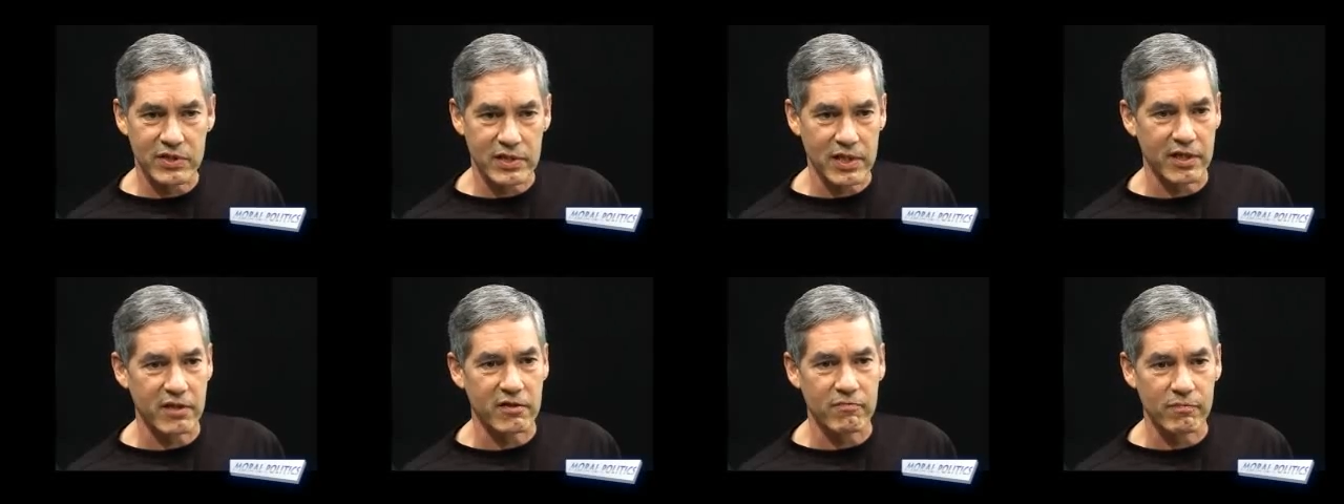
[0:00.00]

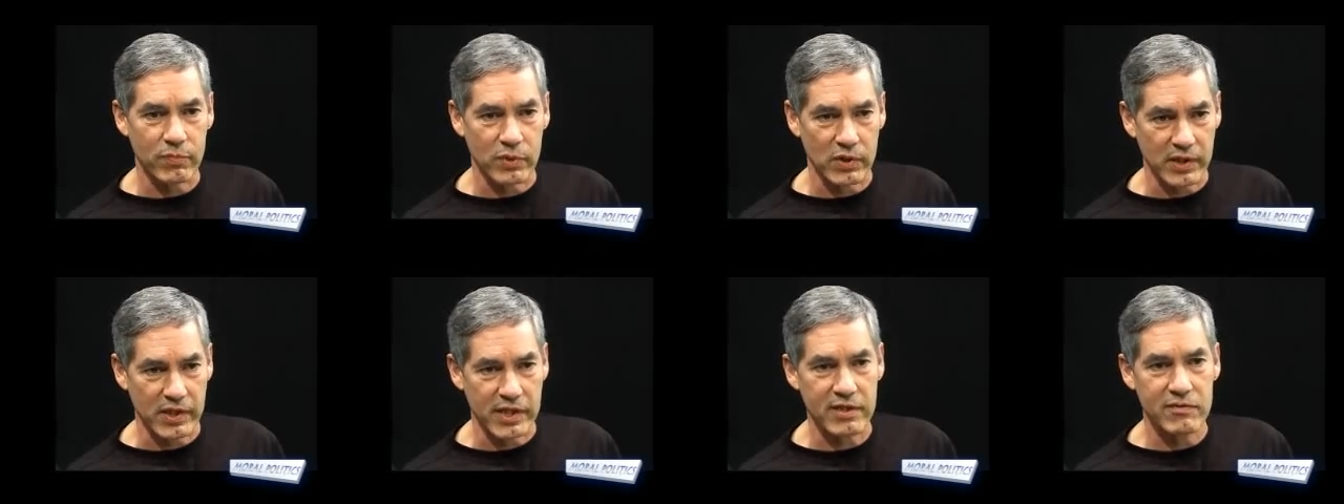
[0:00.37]
set of
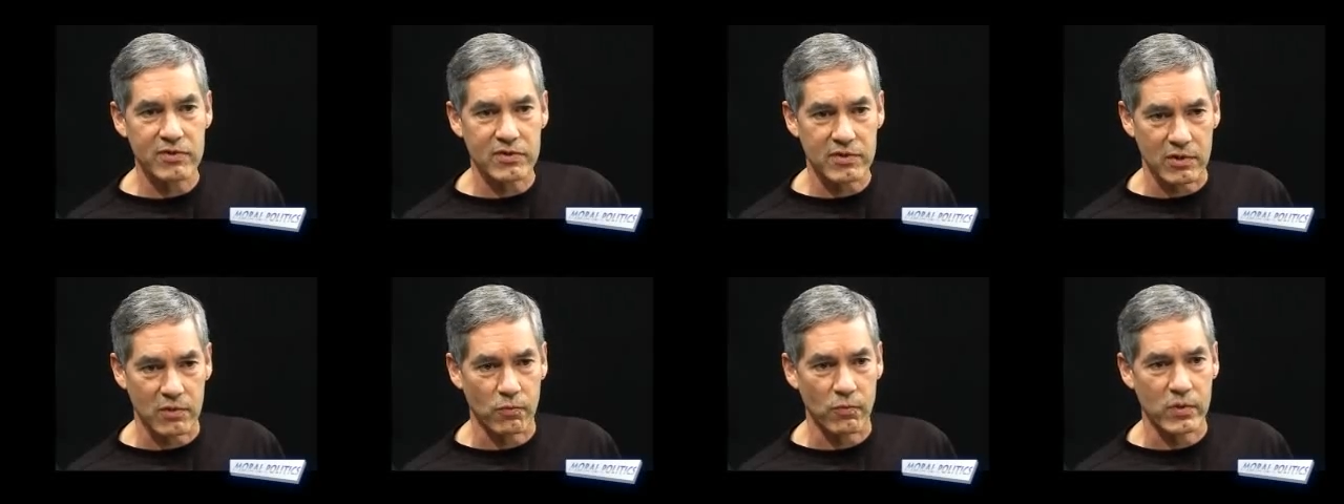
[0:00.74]
beliefs
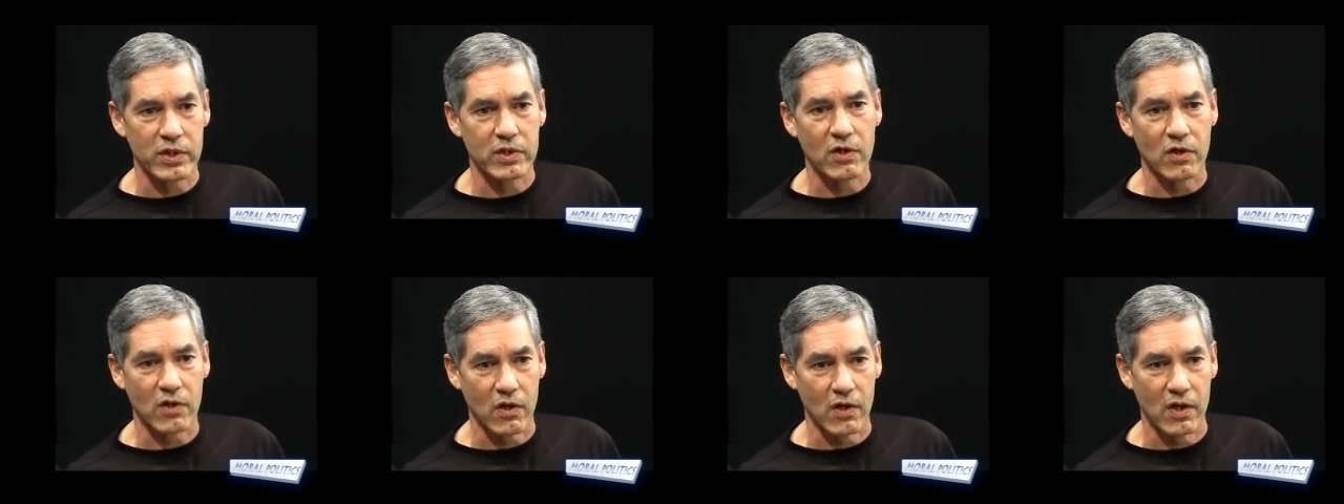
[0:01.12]
that we
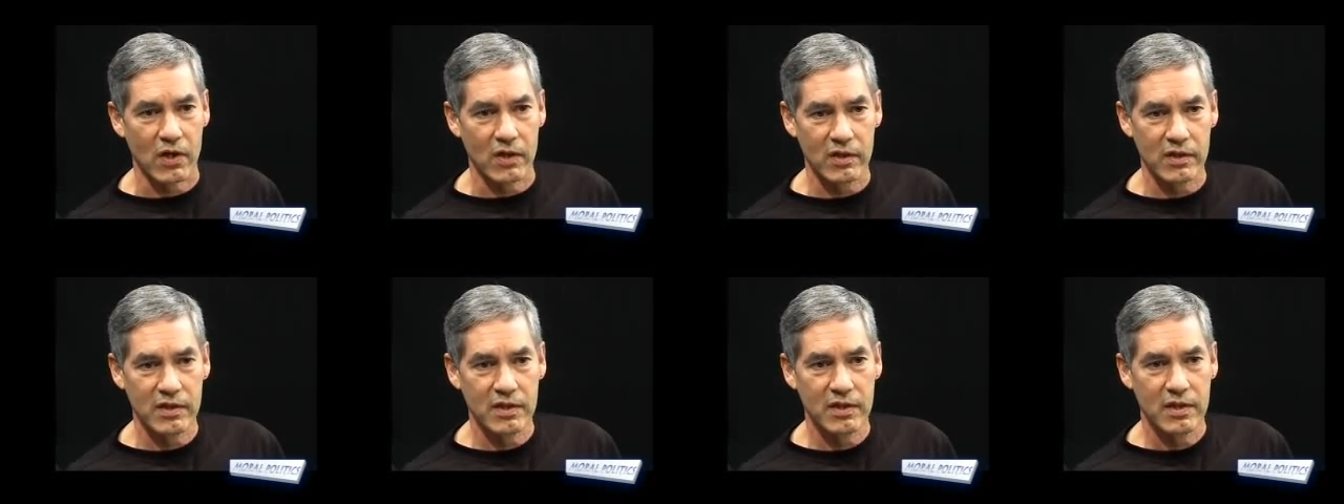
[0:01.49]

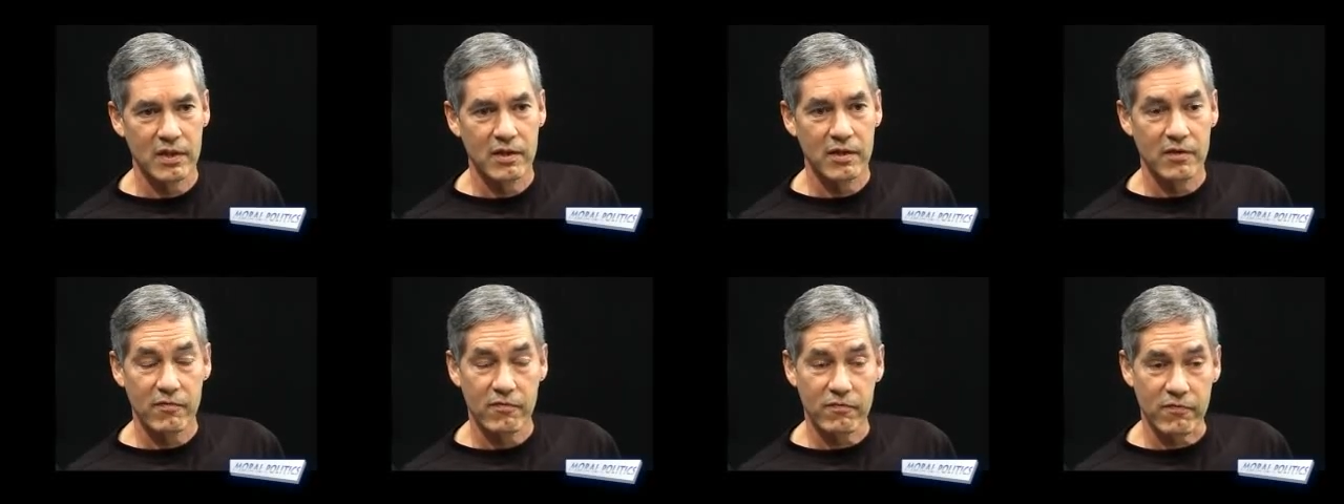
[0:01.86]
call
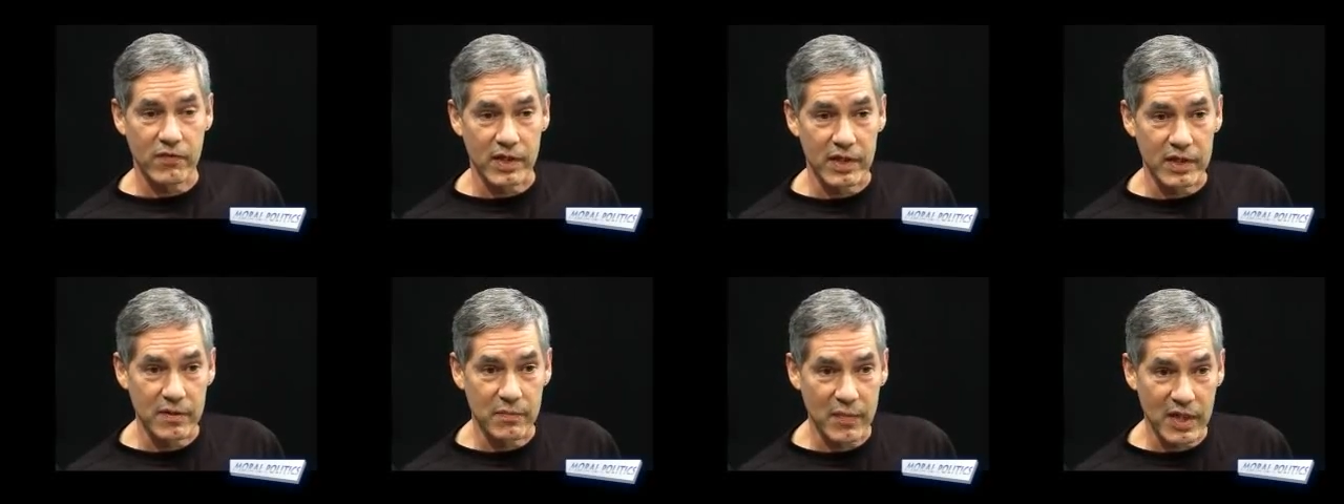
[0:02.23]

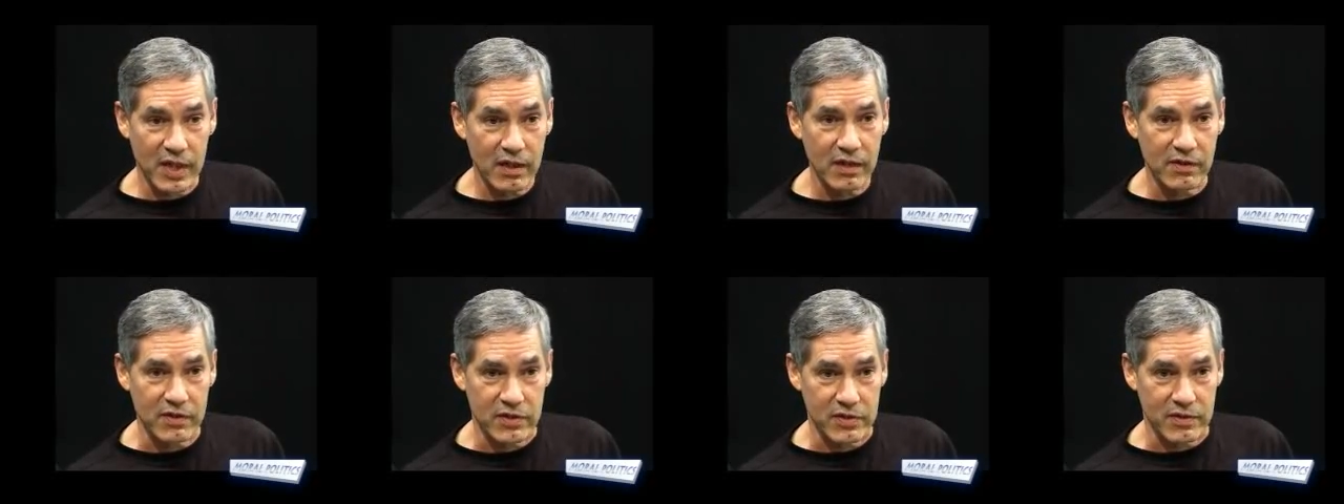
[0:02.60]

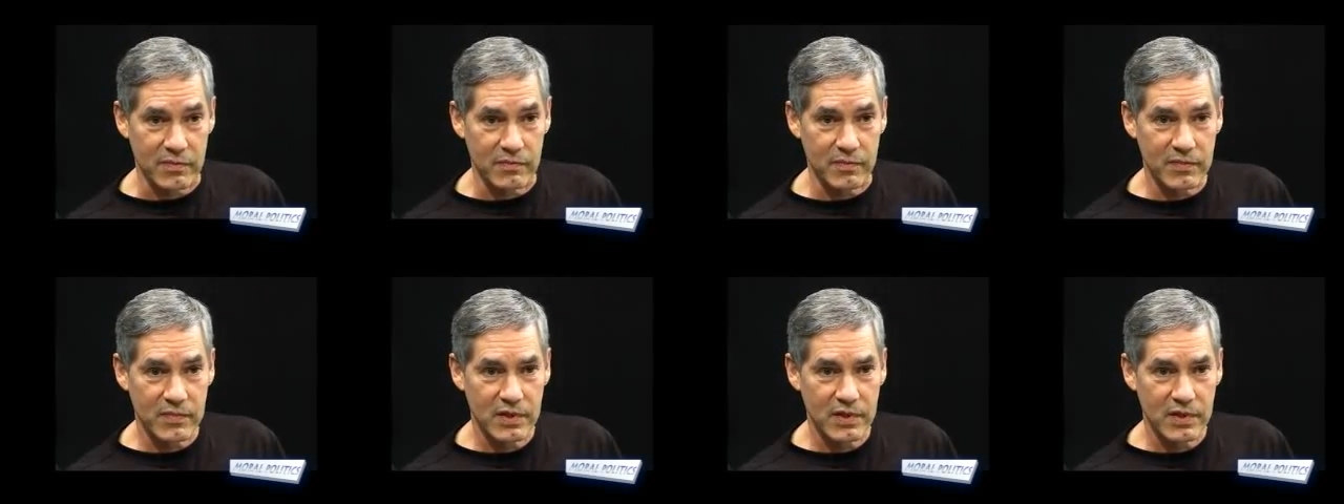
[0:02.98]
fundamentalism.